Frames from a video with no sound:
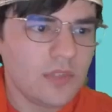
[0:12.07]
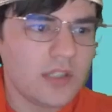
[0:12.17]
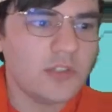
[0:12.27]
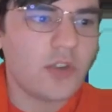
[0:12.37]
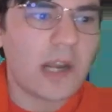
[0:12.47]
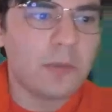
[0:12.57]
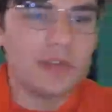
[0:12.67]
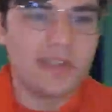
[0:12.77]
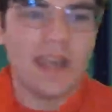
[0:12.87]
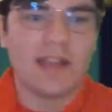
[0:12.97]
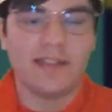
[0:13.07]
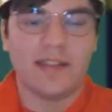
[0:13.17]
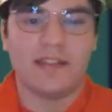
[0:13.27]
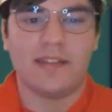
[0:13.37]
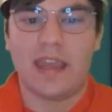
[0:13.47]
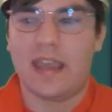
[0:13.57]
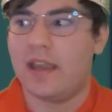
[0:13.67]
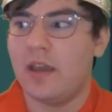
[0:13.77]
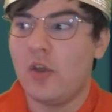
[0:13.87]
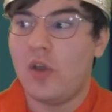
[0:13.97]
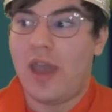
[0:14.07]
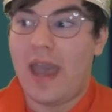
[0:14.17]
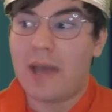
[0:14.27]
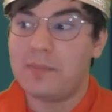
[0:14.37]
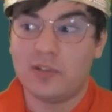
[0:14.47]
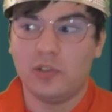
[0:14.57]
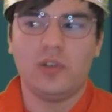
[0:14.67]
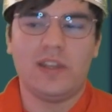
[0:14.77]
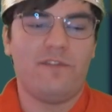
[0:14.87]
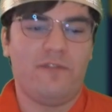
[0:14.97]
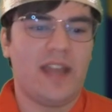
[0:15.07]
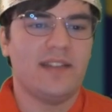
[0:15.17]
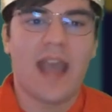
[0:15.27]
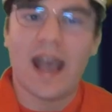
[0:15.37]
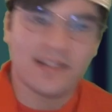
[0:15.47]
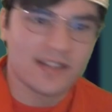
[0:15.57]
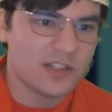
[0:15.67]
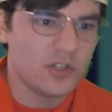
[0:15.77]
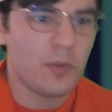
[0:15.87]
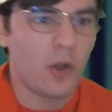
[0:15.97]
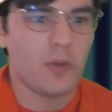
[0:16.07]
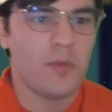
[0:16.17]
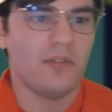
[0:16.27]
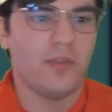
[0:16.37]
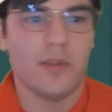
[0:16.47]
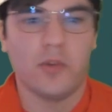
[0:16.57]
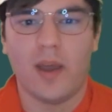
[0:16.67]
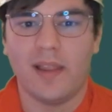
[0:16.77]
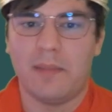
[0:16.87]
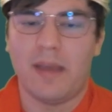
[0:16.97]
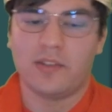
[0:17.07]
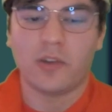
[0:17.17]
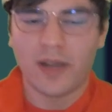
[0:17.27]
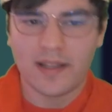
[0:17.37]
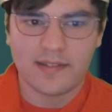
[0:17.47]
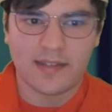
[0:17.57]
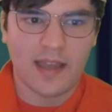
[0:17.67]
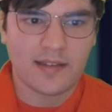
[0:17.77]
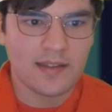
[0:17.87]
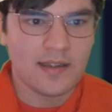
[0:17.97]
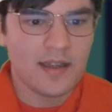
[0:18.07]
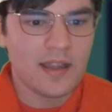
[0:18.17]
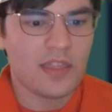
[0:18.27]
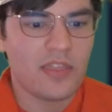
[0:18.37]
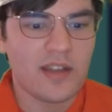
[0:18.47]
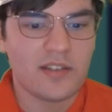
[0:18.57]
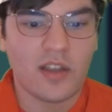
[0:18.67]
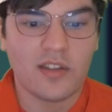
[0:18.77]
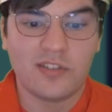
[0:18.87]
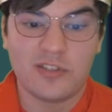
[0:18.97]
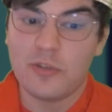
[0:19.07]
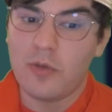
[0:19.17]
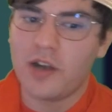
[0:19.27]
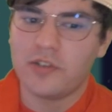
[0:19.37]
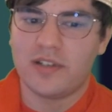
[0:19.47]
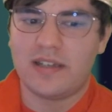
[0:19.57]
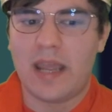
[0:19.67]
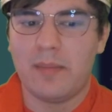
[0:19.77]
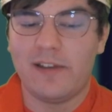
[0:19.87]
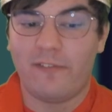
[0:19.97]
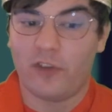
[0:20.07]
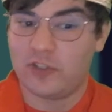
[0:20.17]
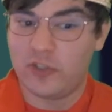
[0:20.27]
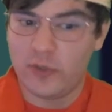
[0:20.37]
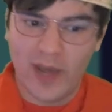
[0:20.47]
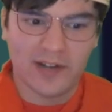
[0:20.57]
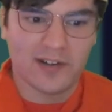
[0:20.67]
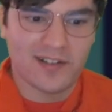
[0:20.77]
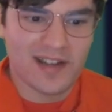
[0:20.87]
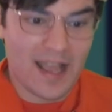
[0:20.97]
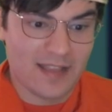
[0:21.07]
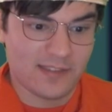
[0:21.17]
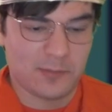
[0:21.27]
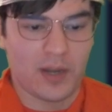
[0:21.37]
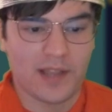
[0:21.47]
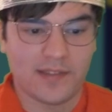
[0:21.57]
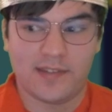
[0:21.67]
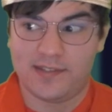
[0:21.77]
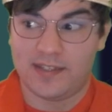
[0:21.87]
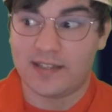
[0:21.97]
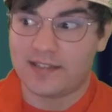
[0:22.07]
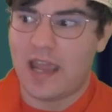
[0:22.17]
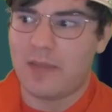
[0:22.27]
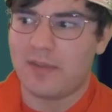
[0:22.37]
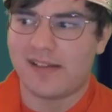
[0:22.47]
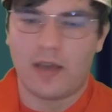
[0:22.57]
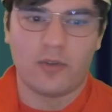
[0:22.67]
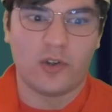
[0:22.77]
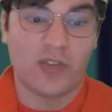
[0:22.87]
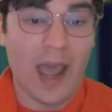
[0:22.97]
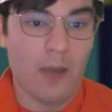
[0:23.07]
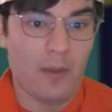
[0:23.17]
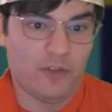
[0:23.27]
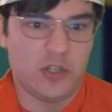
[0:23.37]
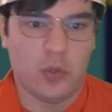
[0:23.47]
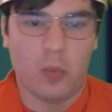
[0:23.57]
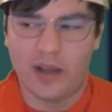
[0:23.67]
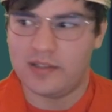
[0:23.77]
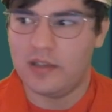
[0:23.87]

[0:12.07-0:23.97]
Dragapult EX is a absolutely fantastic new Pokemon from the Twilight Masquerade set that does 200 damage for 2 energy and spreads 6 damage counters however you want,